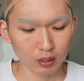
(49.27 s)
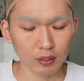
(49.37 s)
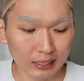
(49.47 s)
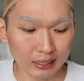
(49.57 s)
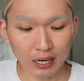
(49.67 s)

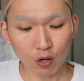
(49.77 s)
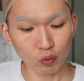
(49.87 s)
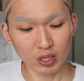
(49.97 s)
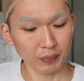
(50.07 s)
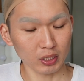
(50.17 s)
Now what
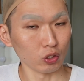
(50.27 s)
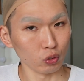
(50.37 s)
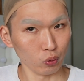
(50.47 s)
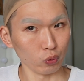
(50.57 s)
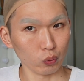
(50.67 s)
I'm gonna
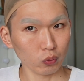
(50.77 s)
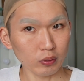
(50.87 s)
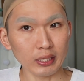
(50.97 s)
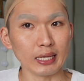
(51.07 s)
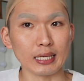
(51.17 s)
do
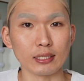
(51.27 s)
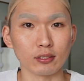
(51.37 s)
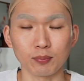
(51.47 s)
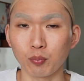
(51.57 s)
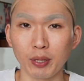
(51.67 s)
is
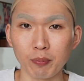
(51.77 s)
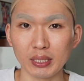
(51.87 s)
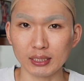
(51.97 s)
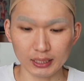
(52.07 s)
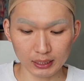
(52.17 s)
prep my
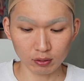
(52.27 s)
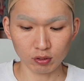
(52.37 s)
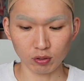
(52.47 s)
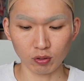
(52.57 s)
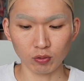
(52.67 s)
skin.
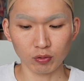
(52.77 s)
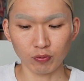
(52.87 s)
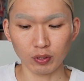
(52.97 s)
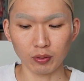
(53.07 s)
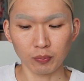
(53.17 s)
So
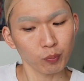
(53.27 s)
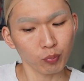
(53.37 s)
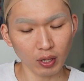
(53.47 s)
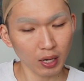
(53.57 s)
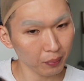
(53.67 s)
for
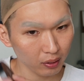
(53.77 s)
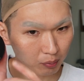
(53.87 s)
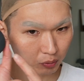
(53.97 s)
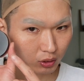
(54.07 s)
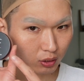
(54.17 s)
primer I'm
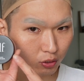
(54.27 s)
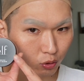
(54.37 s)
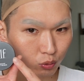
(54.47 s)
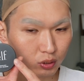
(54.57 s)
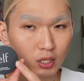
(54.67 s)
just gonna
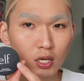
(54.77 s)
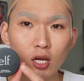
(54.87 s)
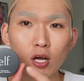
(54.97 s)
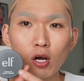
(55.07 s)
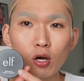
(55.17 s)
use
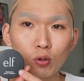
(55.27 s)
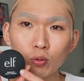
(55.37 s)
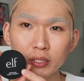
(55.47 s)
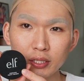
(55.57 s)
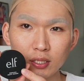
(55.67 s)

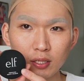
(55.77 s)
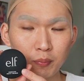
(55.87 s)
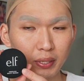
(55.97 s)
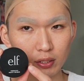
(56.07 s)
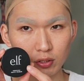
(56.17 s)
oldie
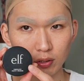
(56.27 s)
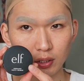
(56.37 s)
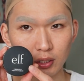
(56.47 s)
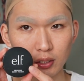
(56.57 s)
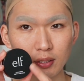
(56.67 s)
but a
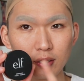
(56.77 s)
goodie